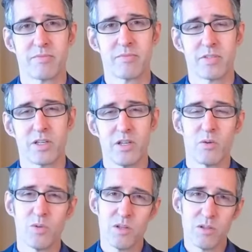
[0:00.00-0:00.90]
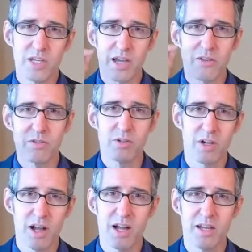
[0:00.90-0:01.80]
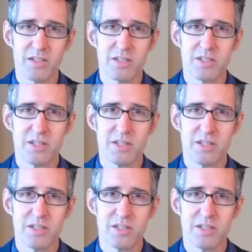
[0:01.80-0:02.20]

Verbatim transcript: You know, when you look out through your eyes,